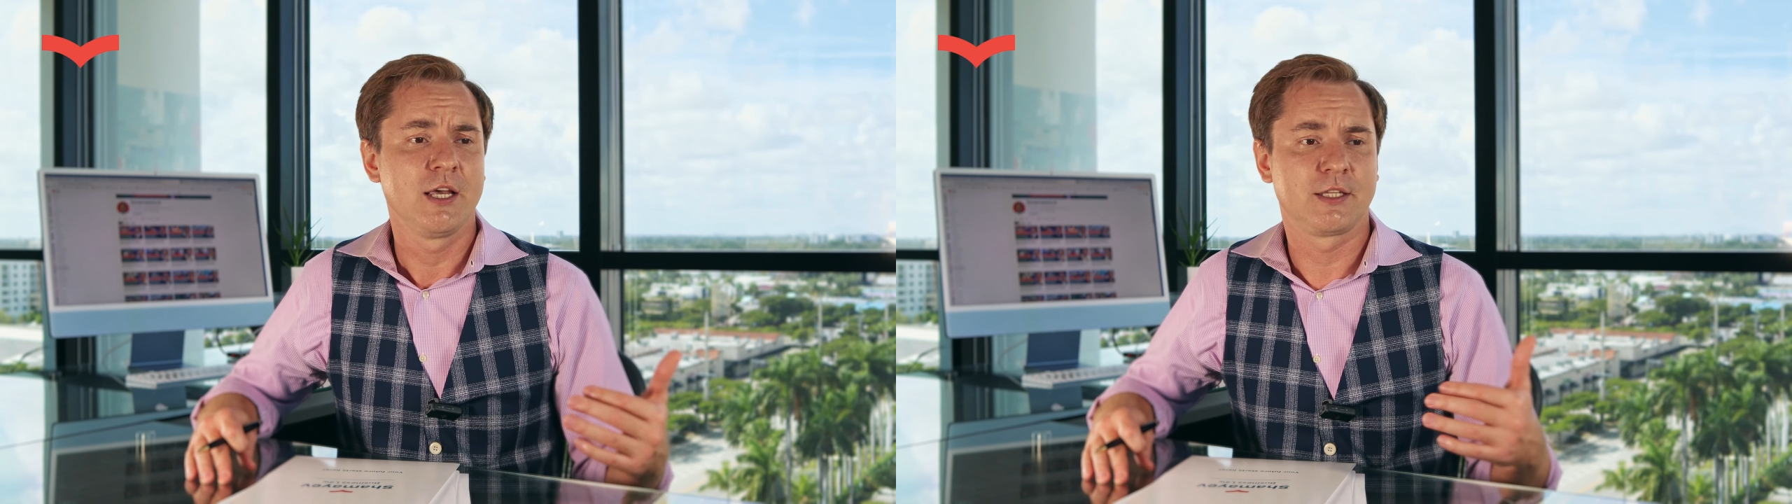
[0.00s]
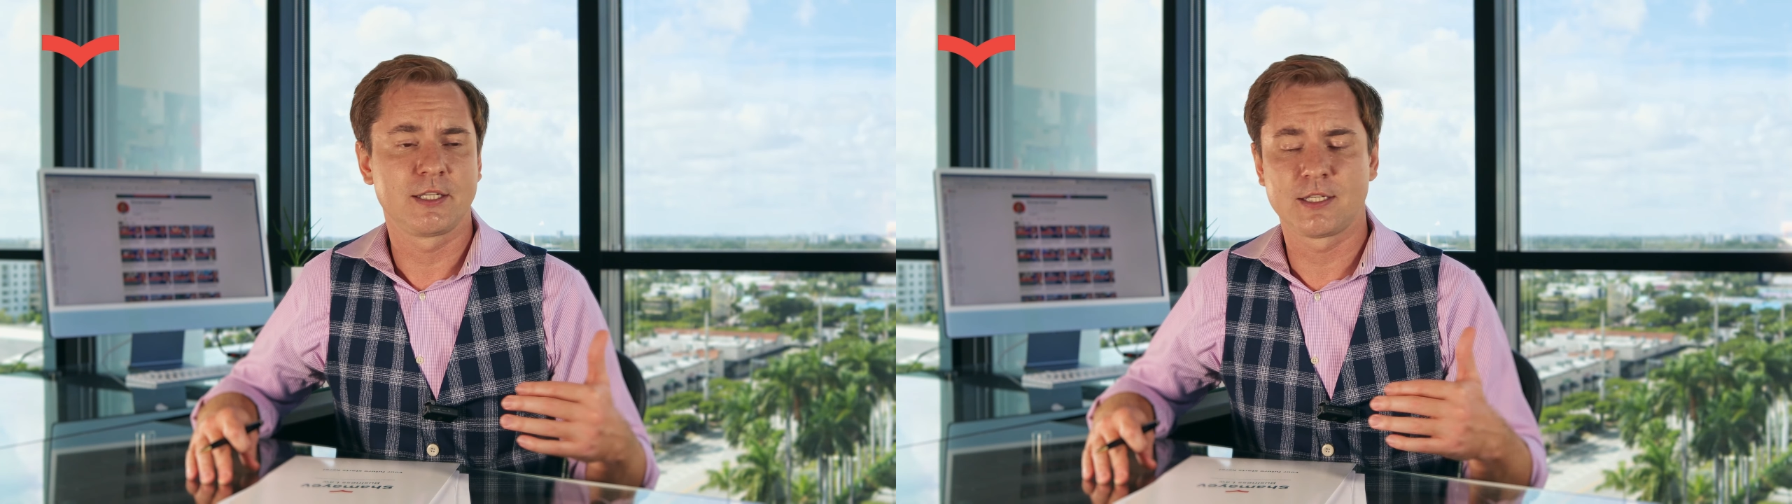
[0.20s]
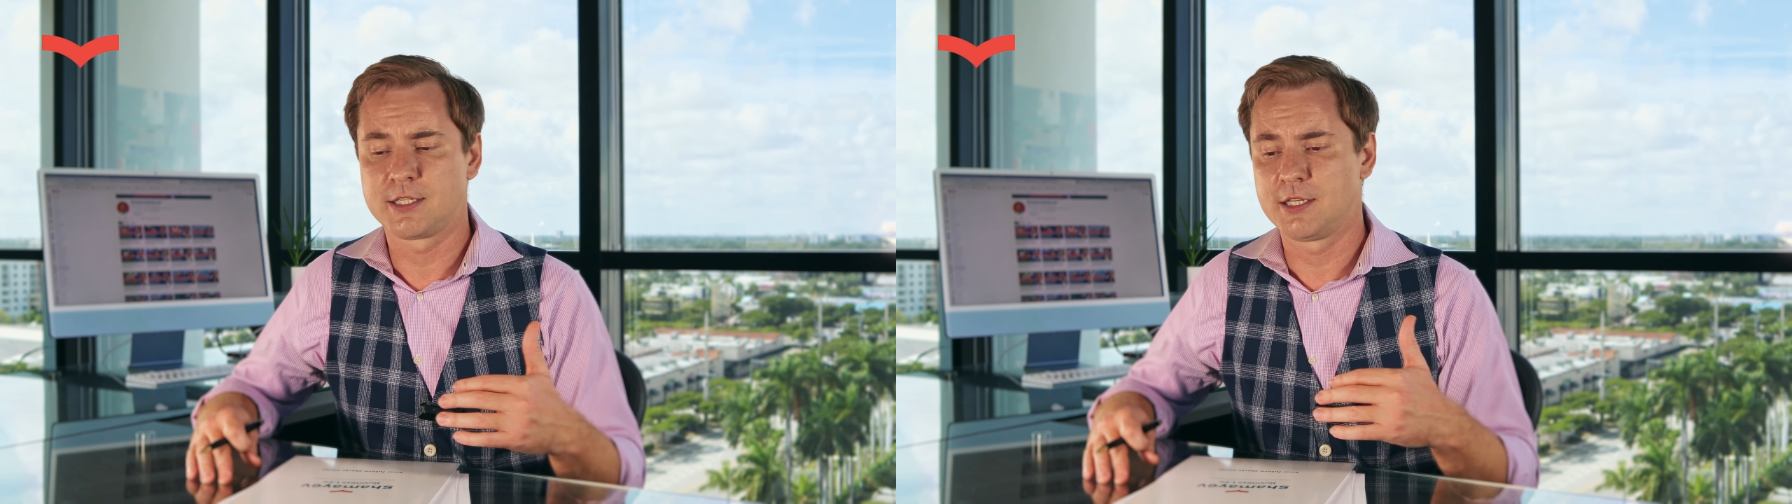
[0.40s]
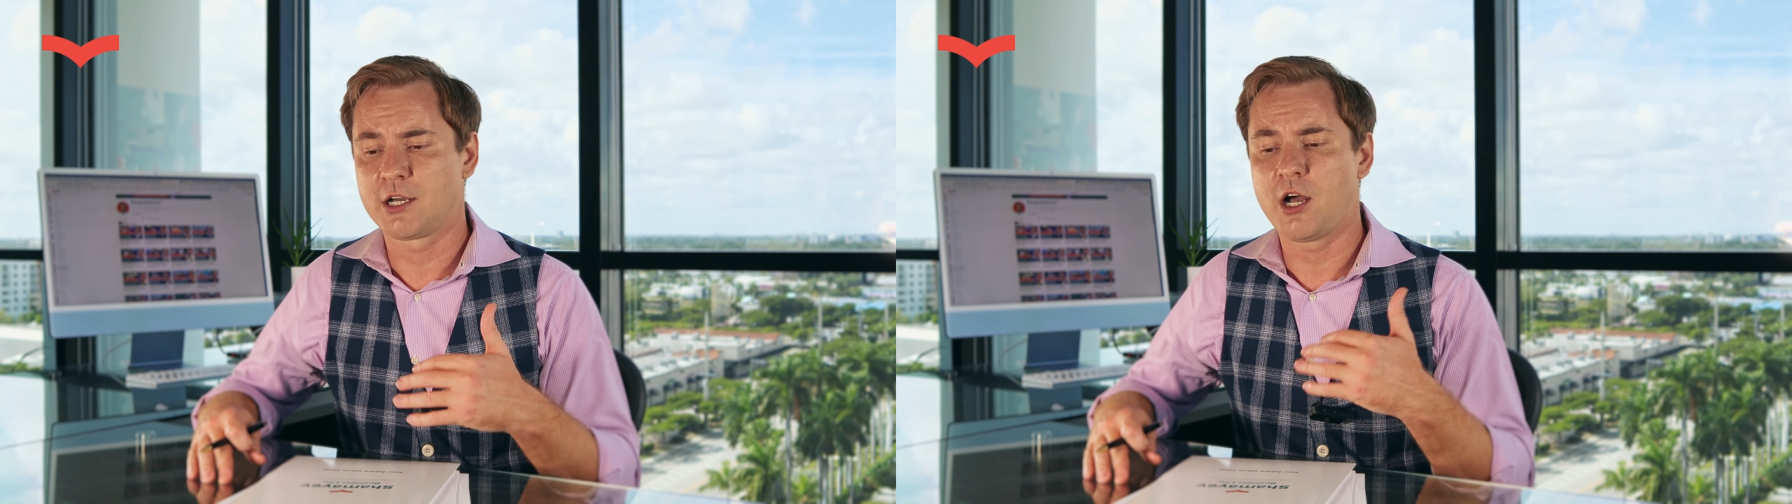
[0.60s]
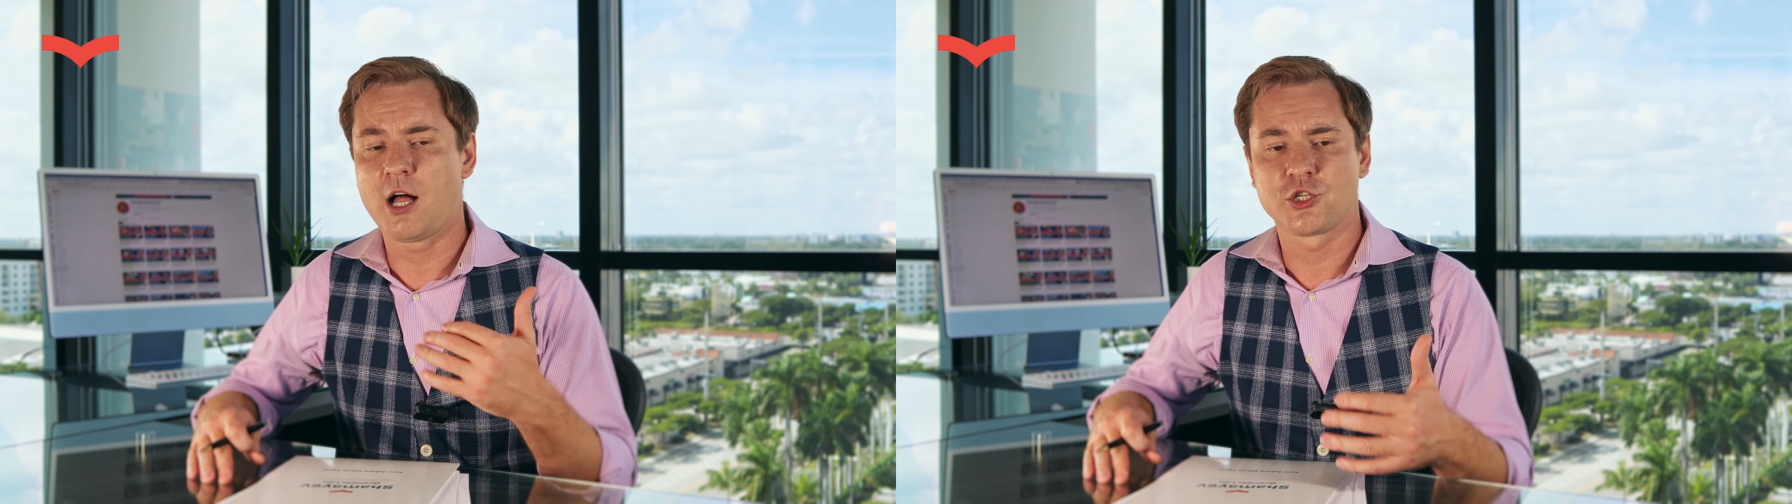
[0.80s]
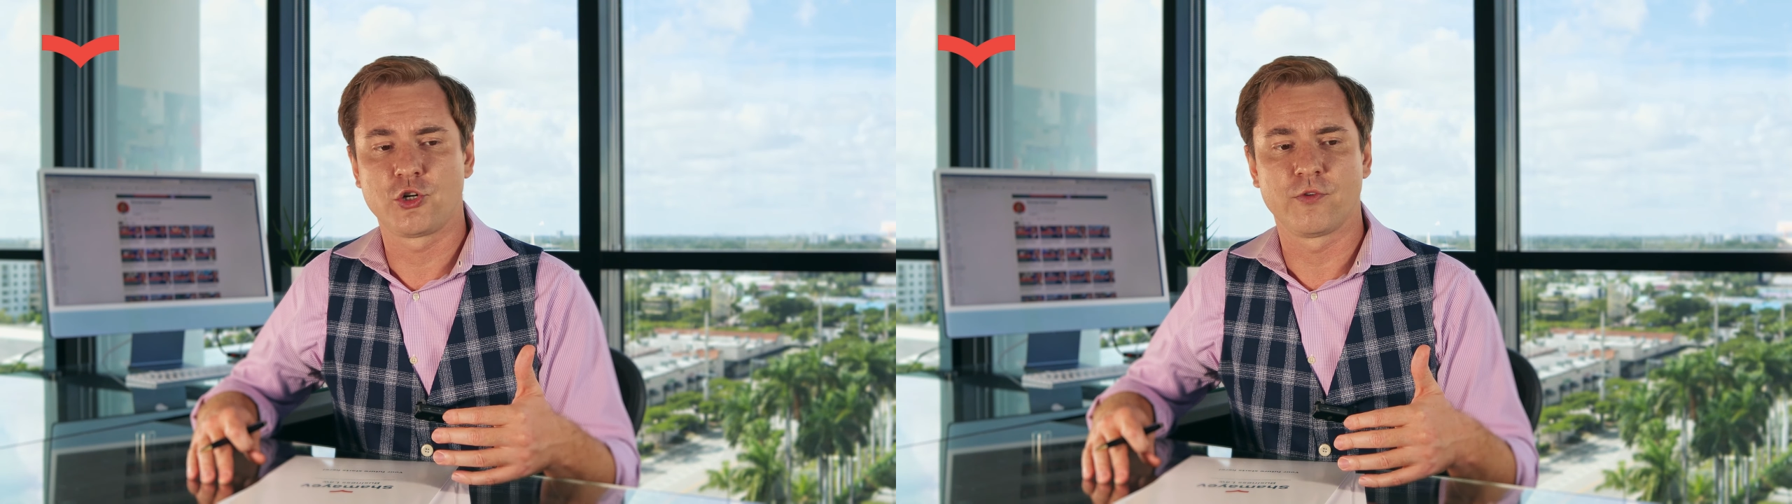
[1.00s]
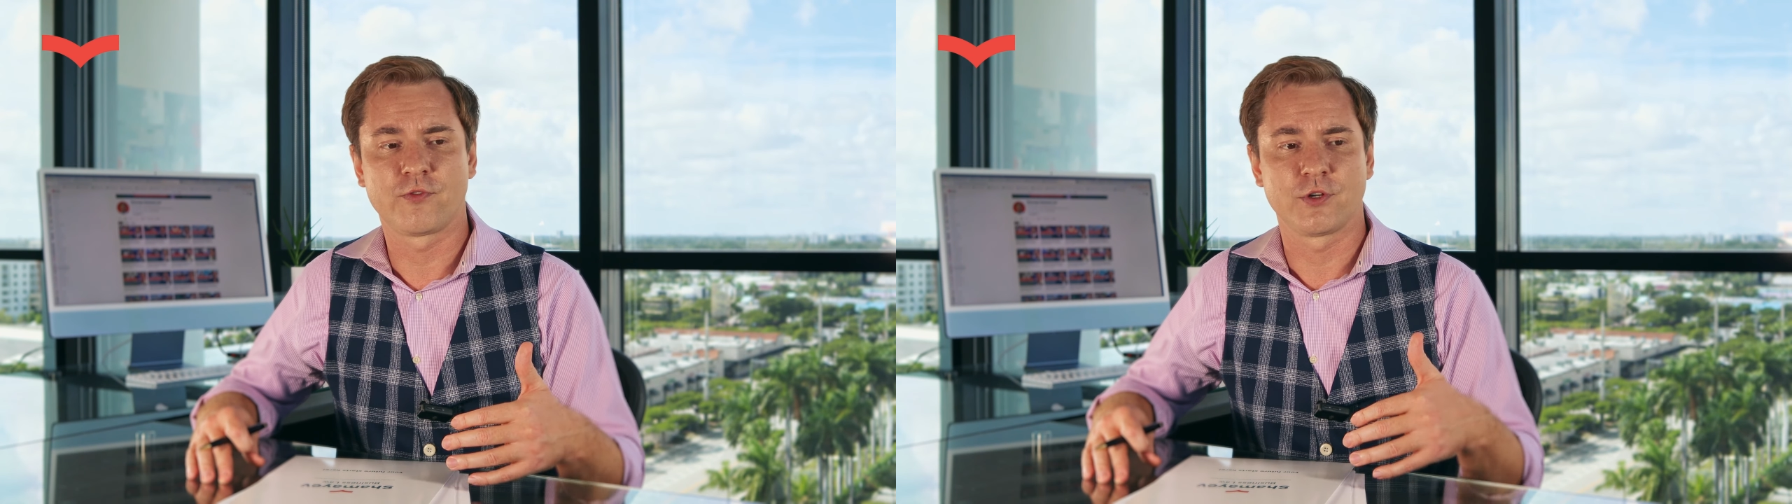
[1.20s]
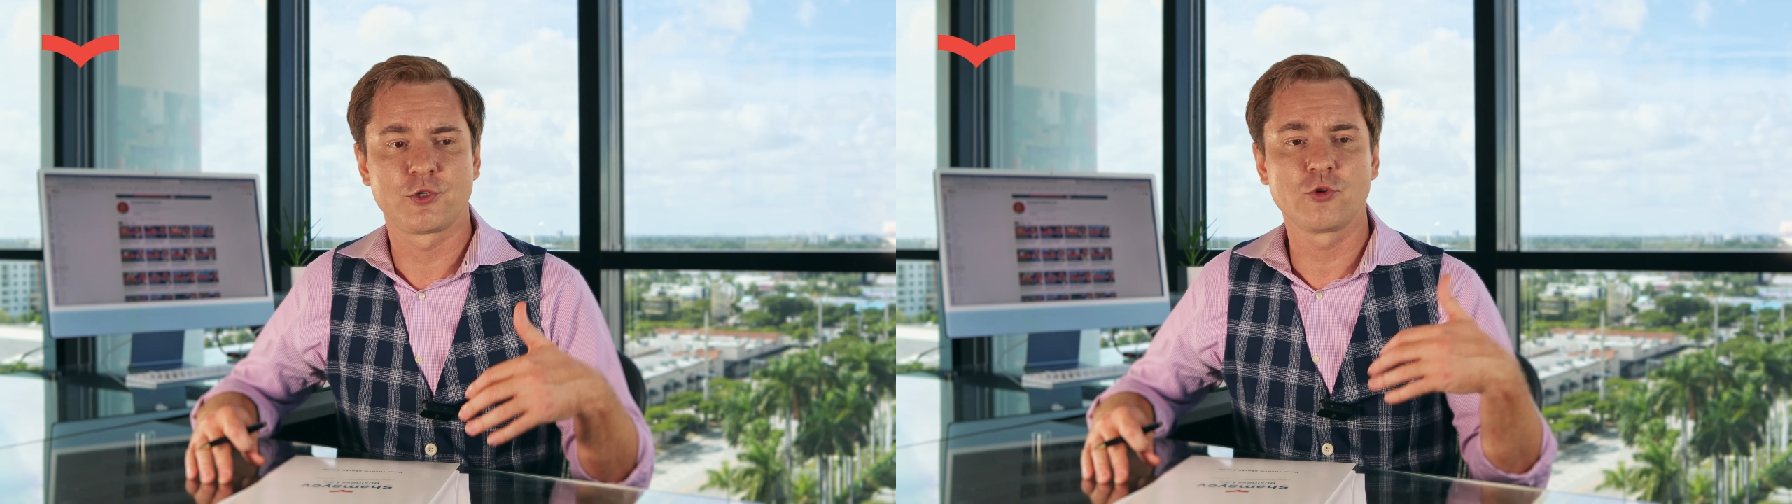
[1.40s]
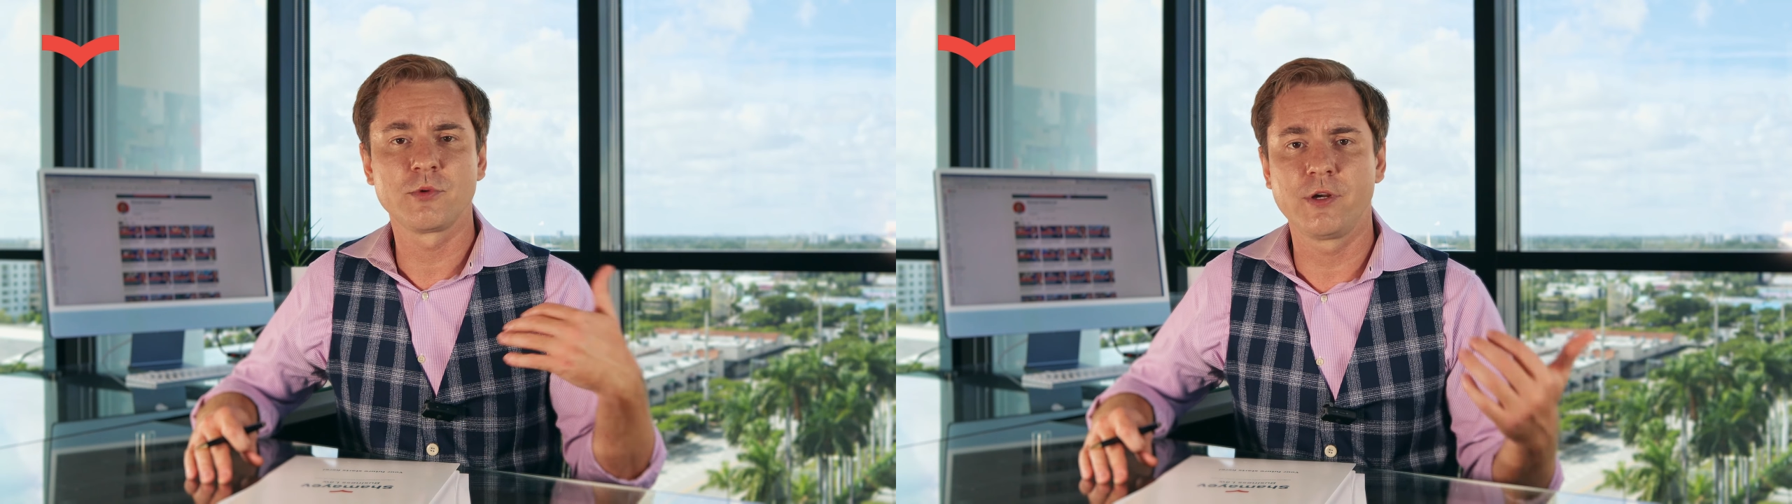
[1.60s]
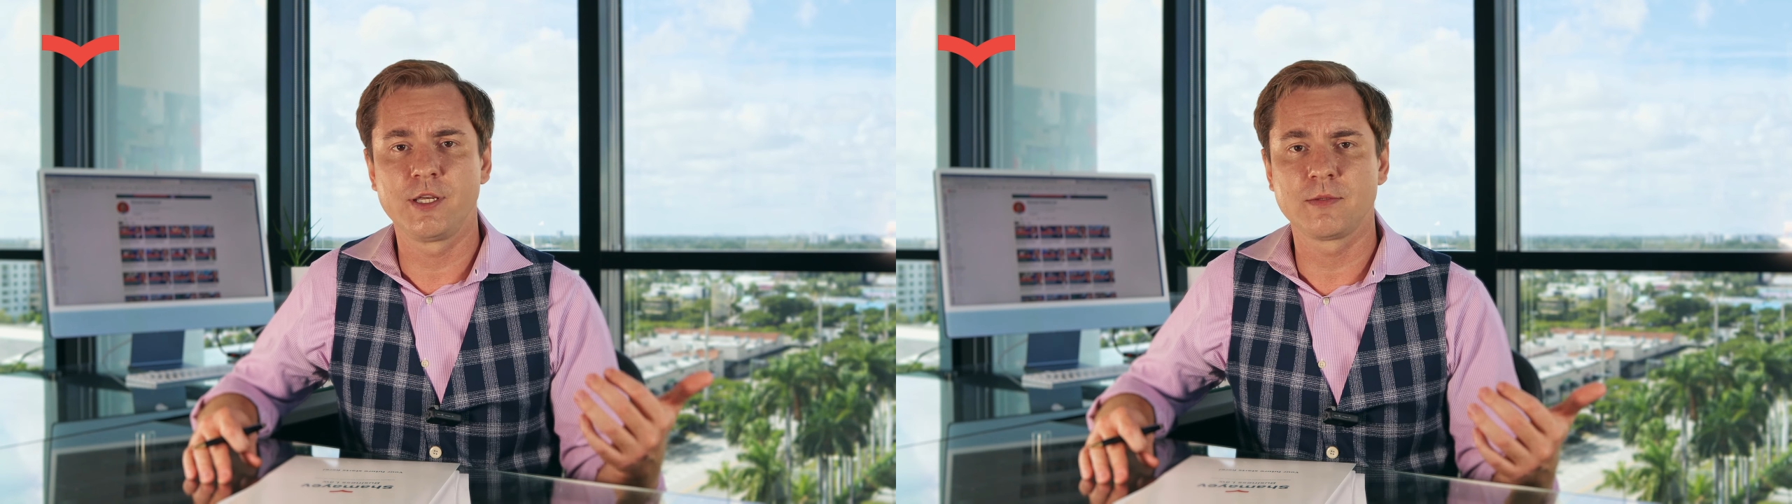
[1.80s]
This is the culture of
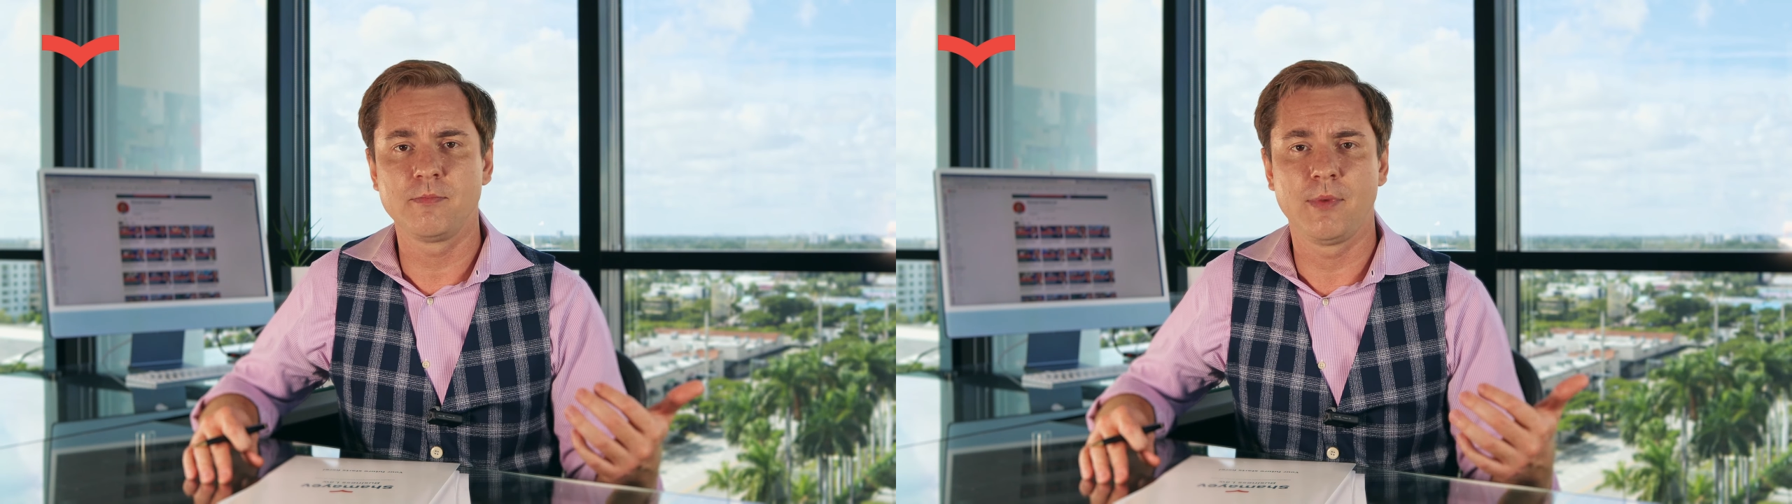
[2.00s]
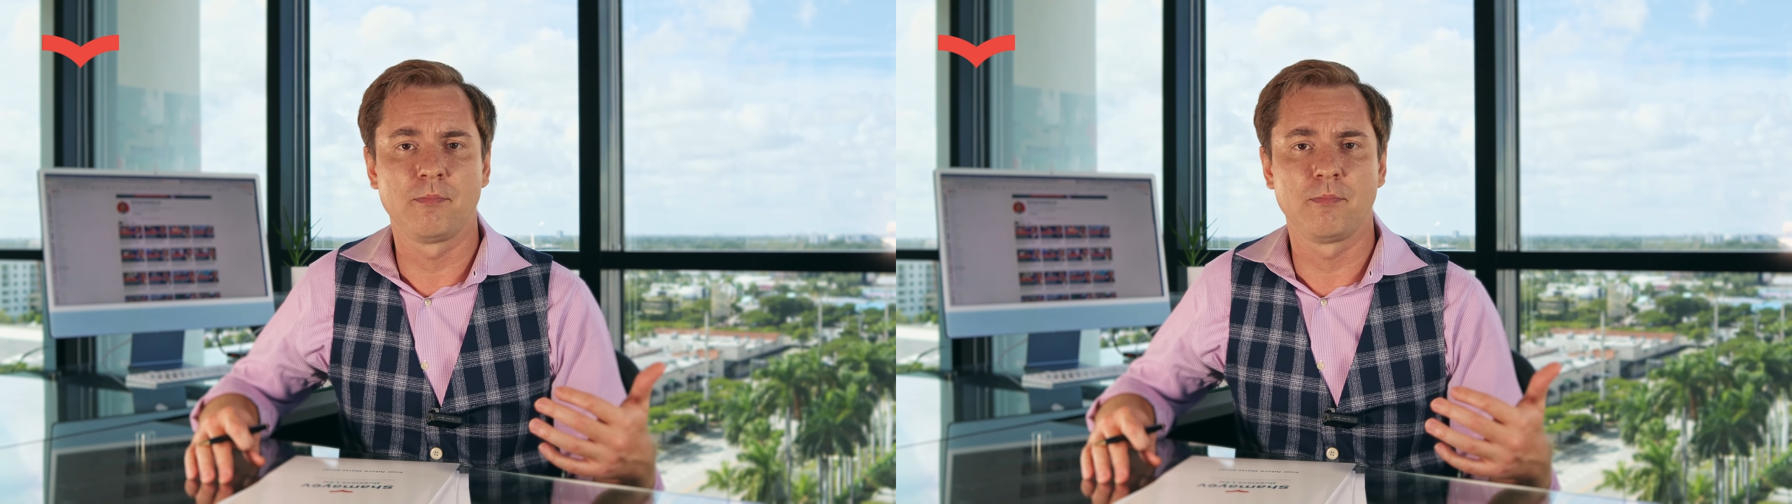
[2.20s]
consumerism,